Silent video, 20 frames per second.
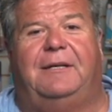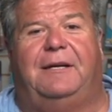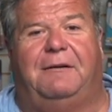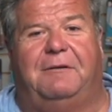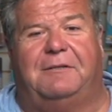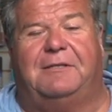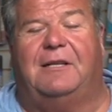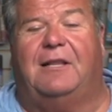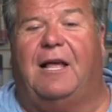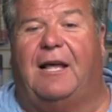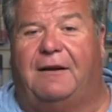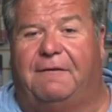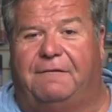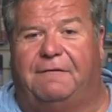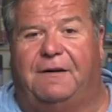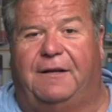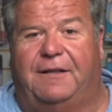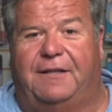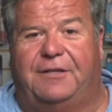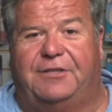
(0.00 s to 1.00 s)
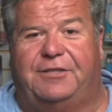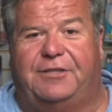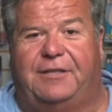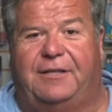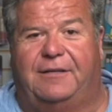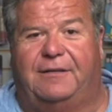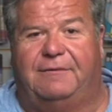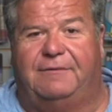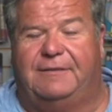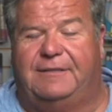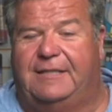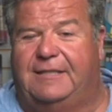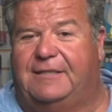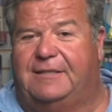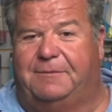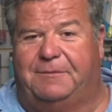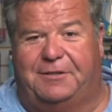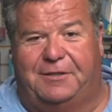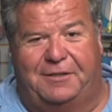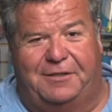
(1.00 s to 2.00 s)
It was a lot of fun this year. Did
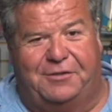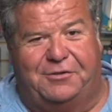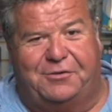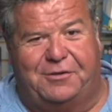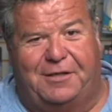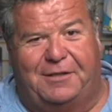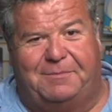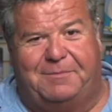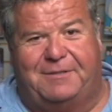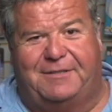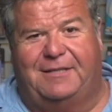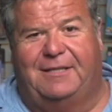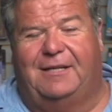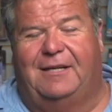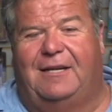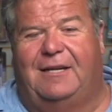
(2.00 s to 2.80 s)
some tuna trips,